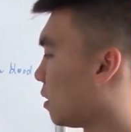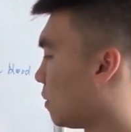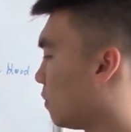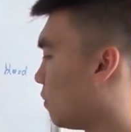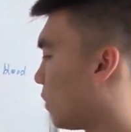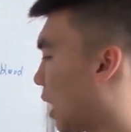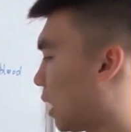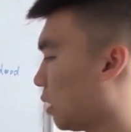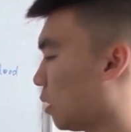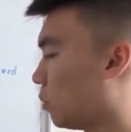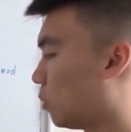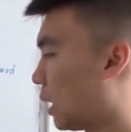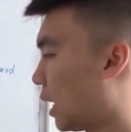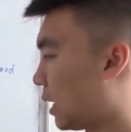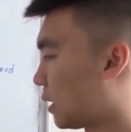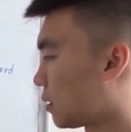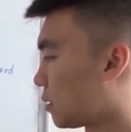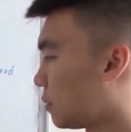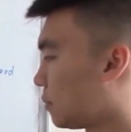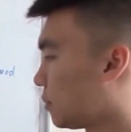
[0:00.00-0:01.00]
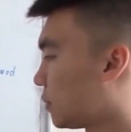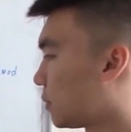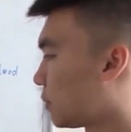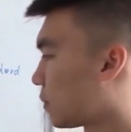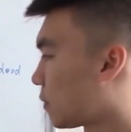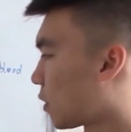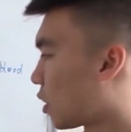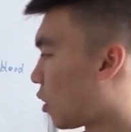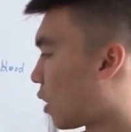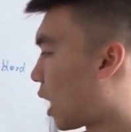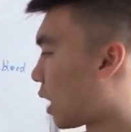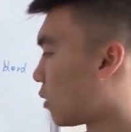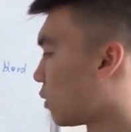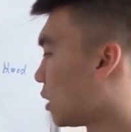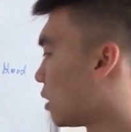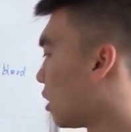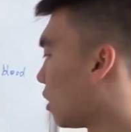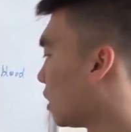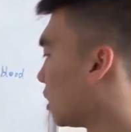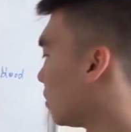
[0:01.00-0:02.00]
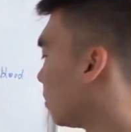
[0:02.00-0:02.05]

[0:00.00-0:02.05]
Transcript: myeloblasts? Or how do we know these